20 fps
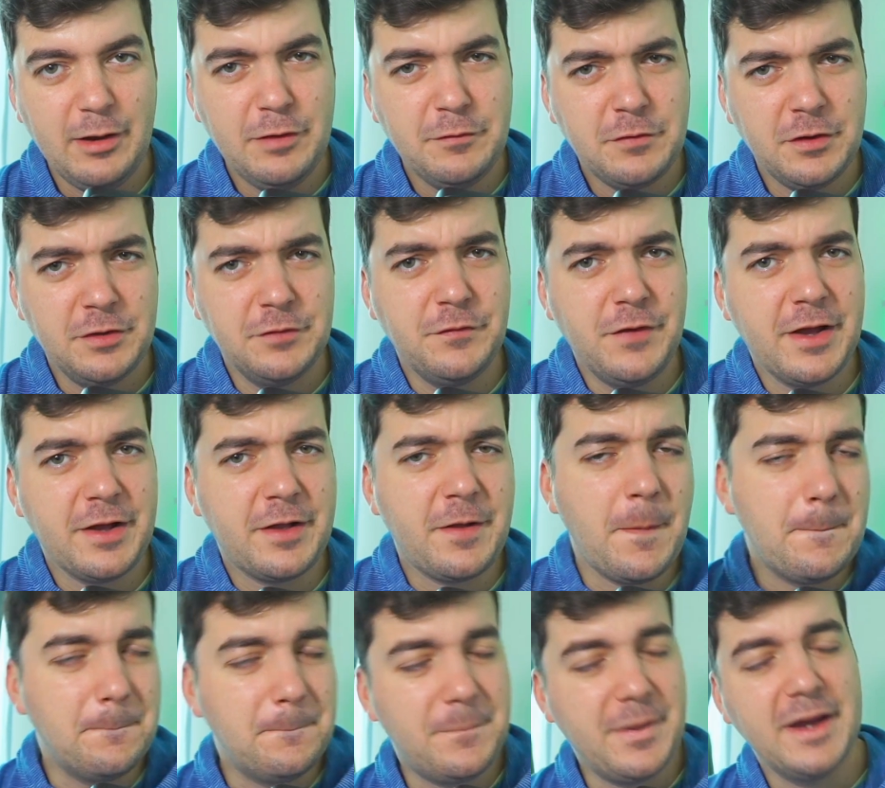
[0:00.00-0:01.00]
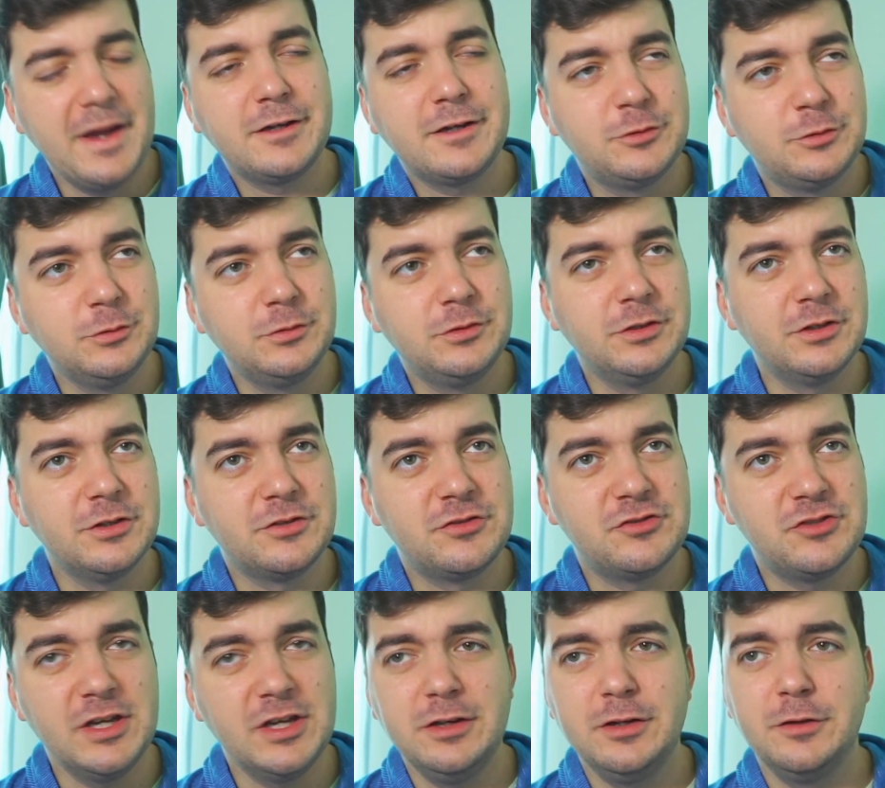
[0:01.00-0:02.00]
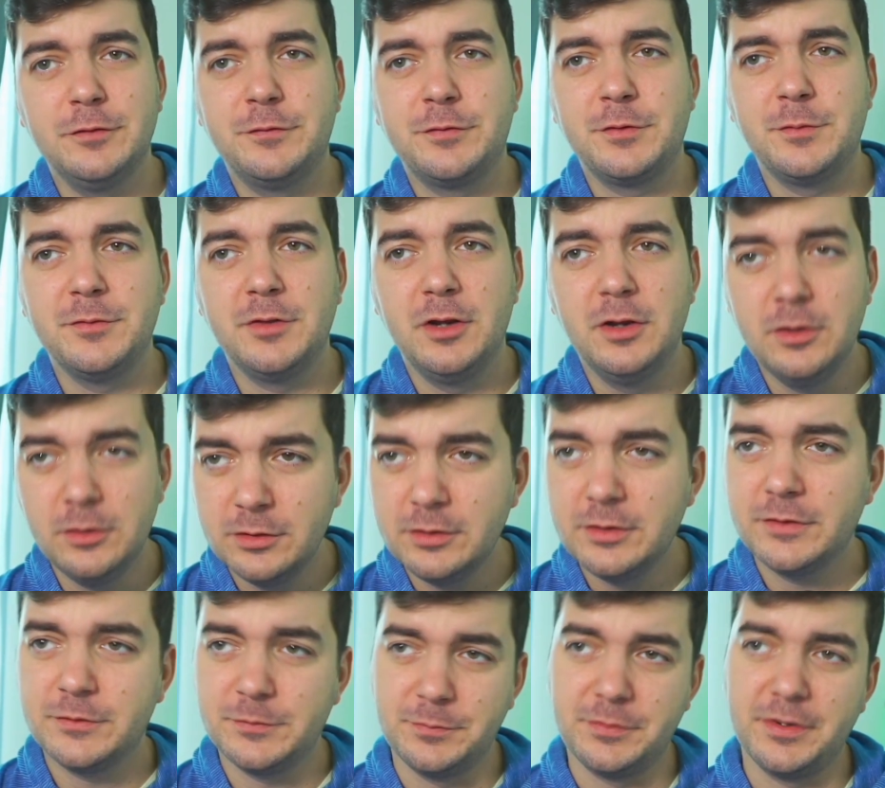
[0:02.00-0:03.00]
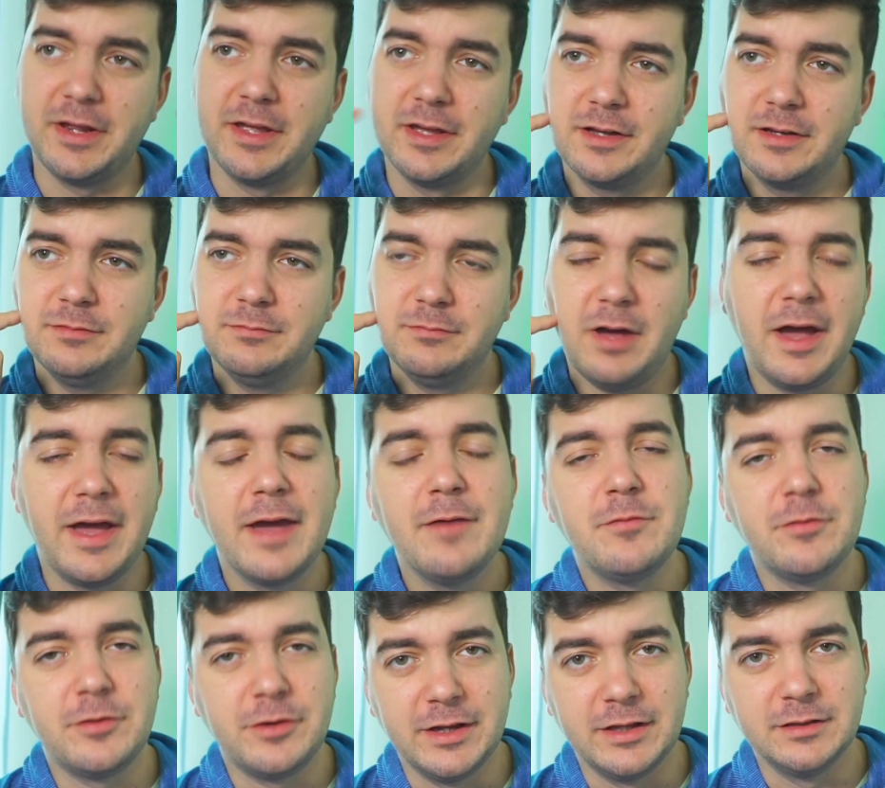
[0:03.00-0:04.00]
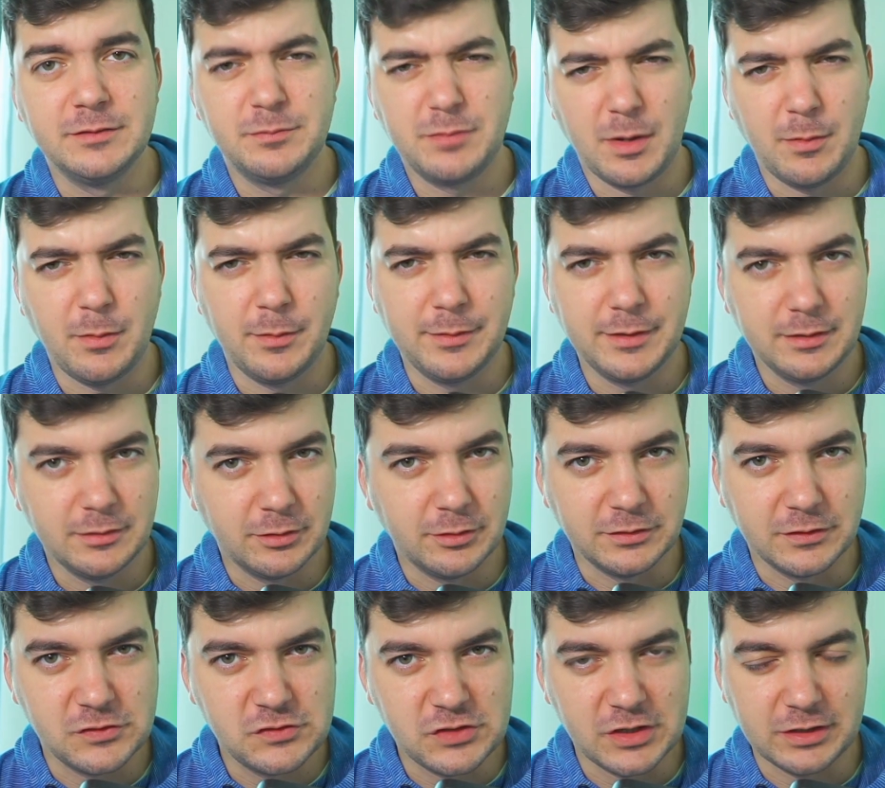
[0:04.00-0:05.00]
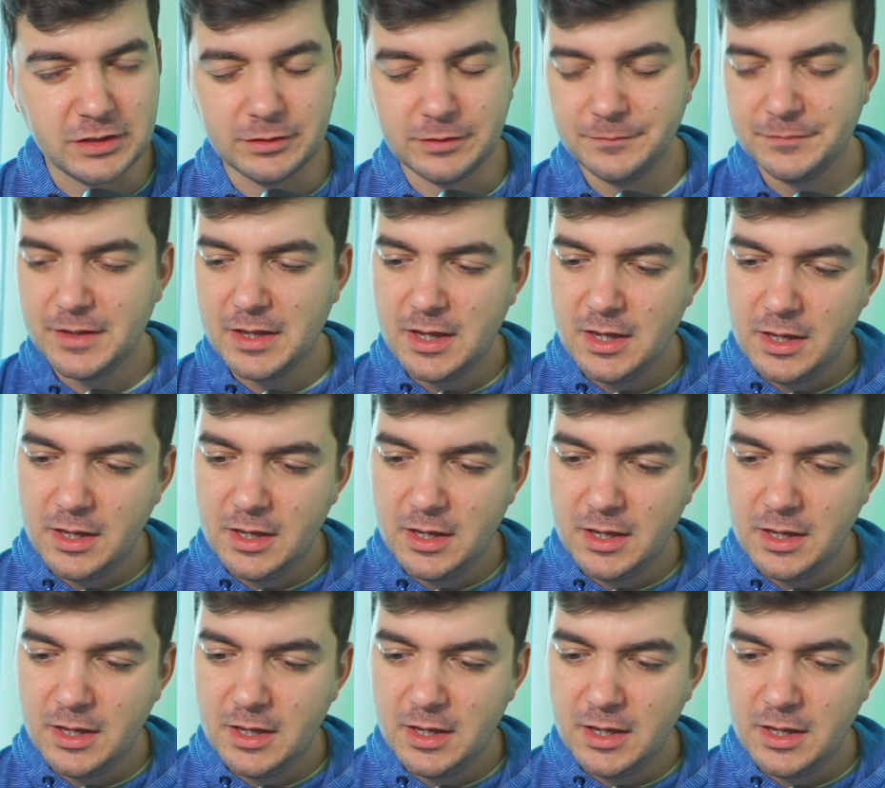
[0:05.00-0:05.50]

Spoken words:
Hello everyone, welcome back to the channel from the longest break I ever had, probably, on this channel.